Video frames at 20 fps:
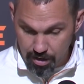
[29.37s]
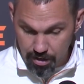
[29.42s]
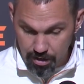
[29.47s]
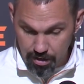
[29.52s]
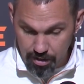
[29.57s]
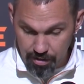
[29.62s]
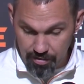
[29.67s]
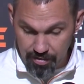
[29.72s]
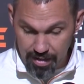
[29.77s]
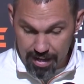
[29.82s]

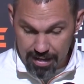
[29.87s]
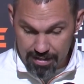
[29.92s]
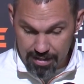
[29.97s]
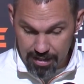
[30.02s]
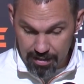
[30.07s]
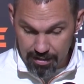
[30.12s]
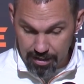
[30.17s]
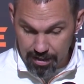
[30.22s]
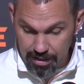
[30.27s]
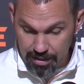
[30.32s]
Uh, that
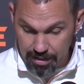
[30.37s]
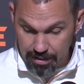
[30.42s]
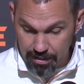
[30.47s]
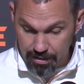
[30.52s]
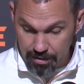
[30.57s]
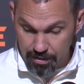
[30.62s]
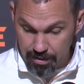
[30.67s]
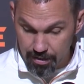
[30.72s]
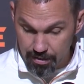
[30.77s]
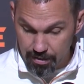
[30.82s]

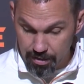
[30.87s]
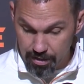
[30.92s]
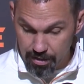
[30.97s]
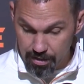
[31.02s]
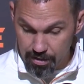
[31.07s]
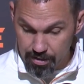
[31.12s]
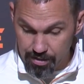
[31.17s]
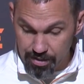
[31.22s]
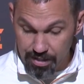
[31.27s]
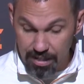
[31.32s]
deadline
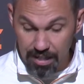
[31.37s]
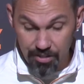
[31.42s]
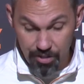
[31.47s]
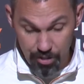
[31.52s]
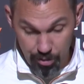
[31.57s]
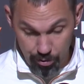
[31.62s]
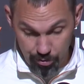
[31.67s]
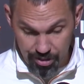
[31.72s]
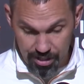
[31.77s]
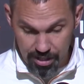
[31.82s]
is next
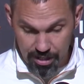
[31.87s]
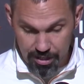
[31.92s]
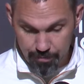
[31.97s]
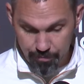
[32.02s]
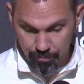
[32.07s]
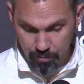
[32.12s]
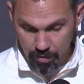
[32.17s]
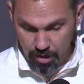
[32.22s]
Tuesday.